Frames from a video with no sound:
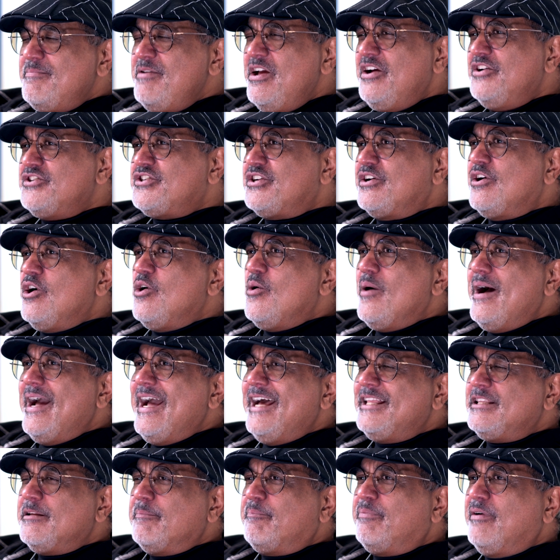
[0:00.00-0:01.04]
years ago, I
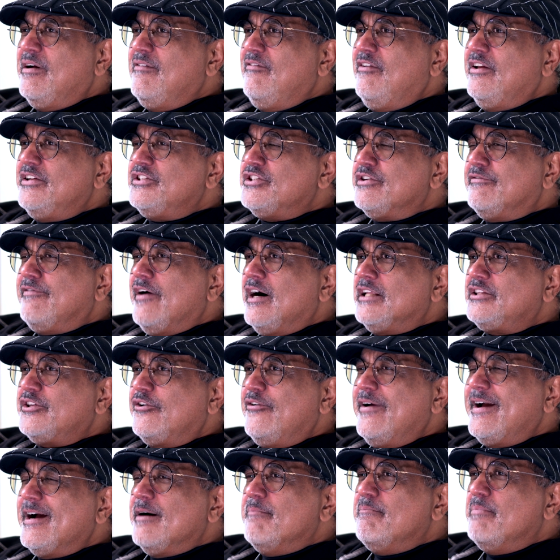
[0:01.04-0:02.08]
had the privilege of
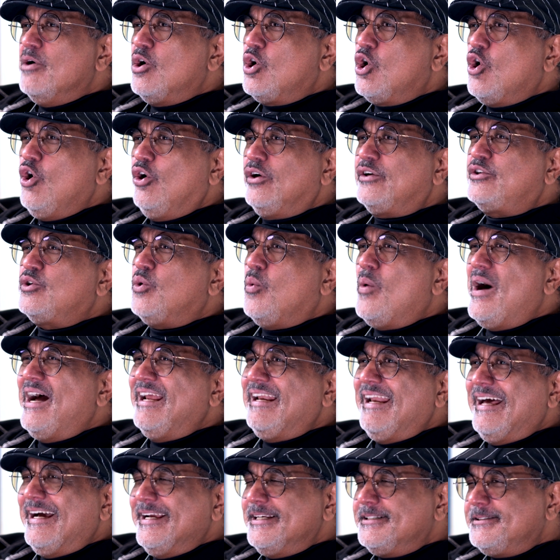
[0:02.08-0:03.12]
authoring a book called
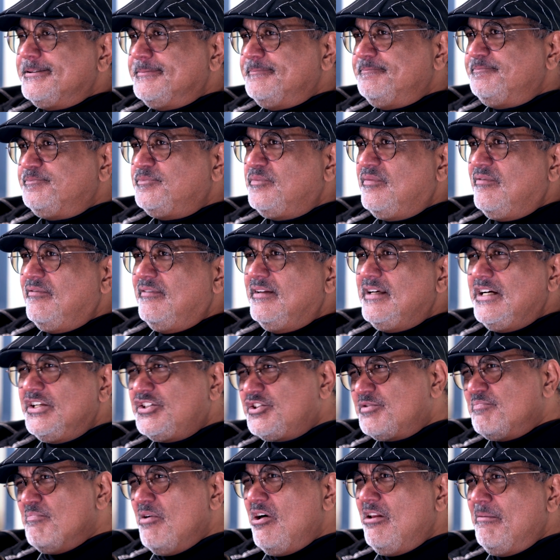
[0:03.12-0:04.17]
Twilight, a
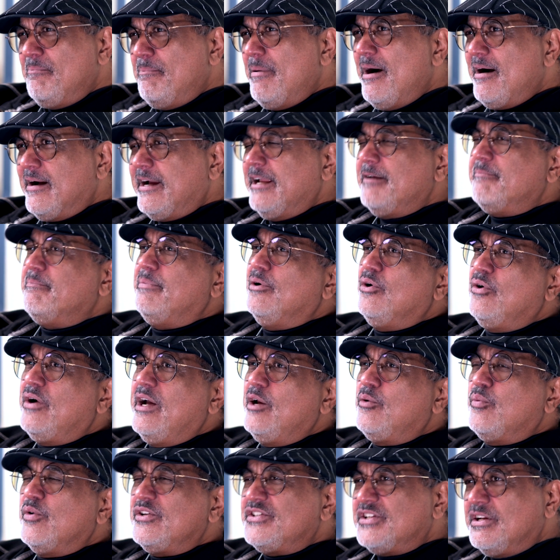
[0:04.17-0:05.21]
small pocket book.
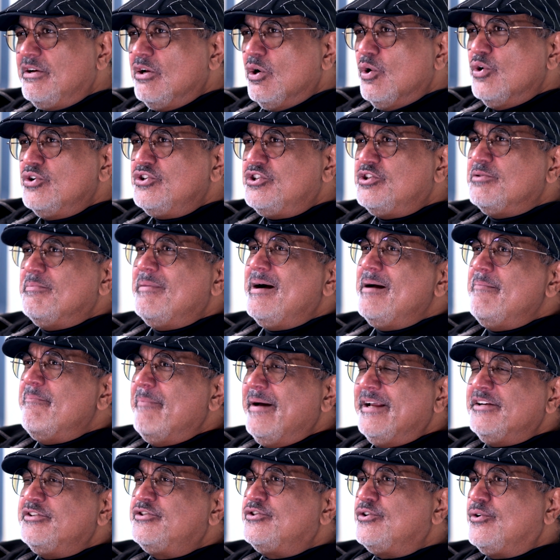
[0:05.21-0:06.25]
It was an ode to my
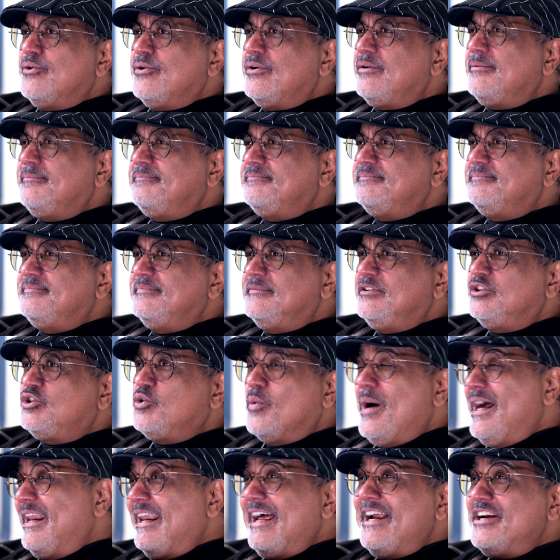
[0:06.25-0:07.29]
mentor.
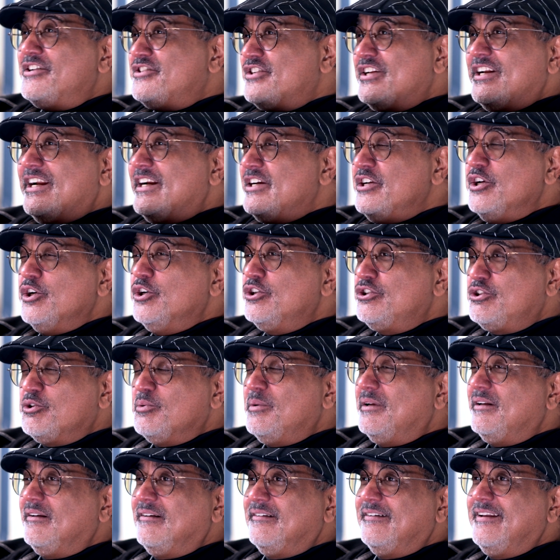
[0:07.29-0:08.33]
Twilight's an
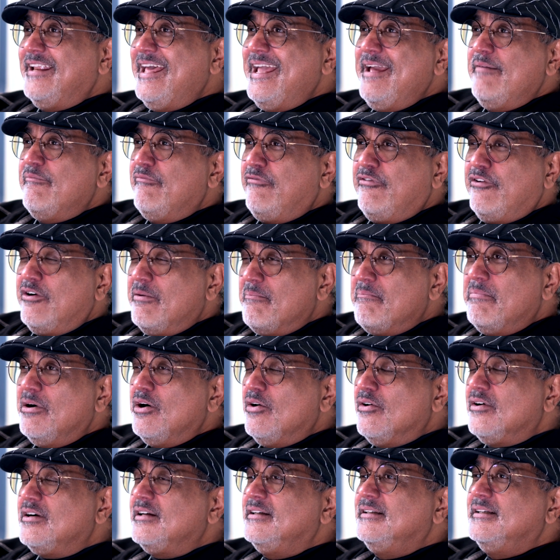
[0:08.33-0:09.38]
unusual name for a
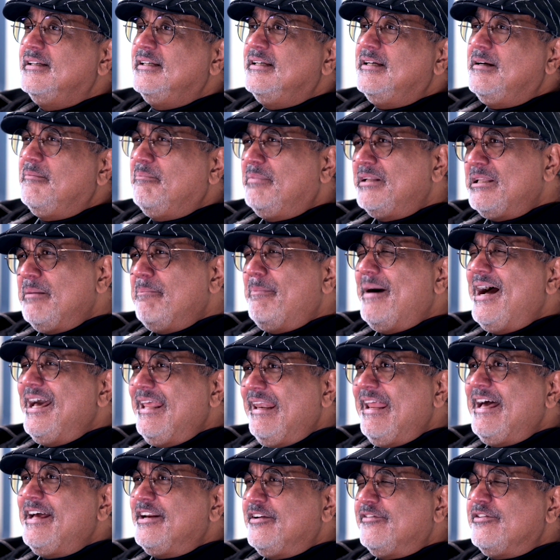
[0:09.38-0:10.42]
book, but the
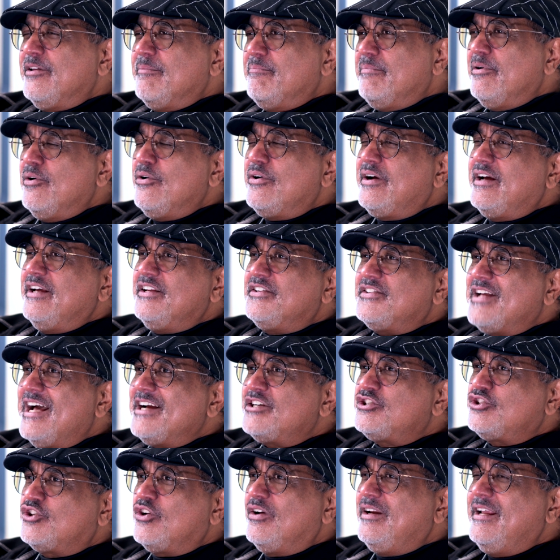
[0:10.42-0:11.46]
byline of the book is
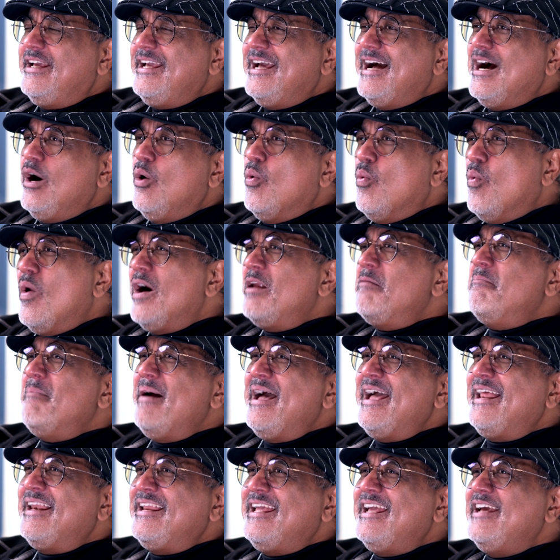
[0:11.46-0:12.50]
actually how one
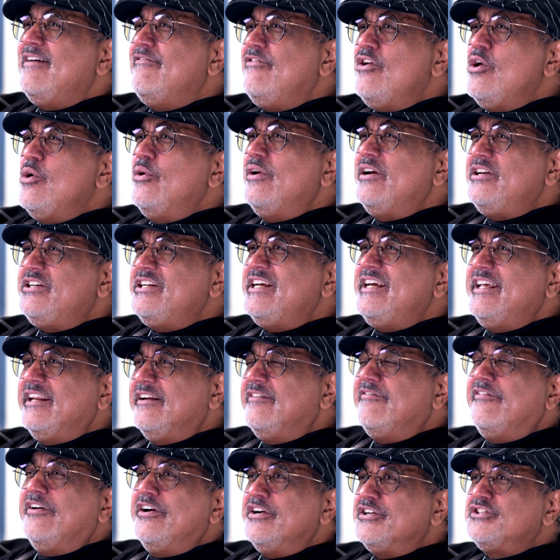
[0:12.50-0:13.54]
man gave unity in
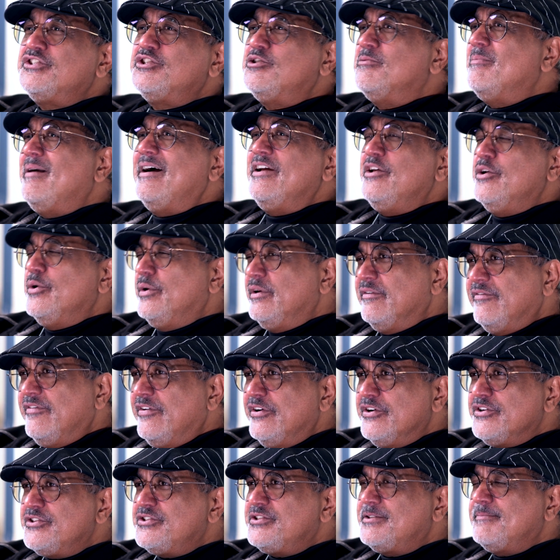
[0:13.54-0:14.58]
a verse to my
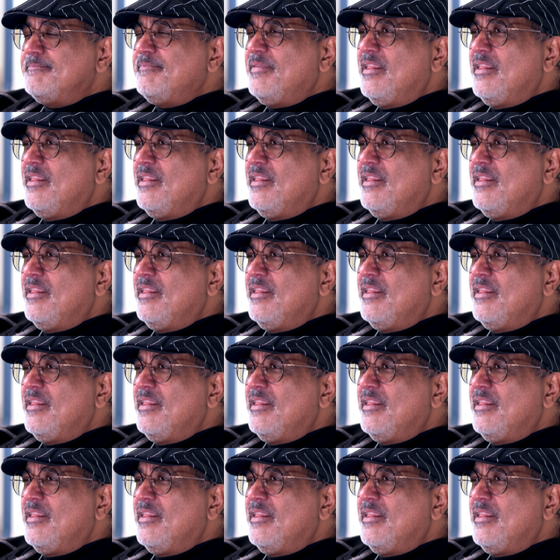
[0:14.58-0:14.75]
universe.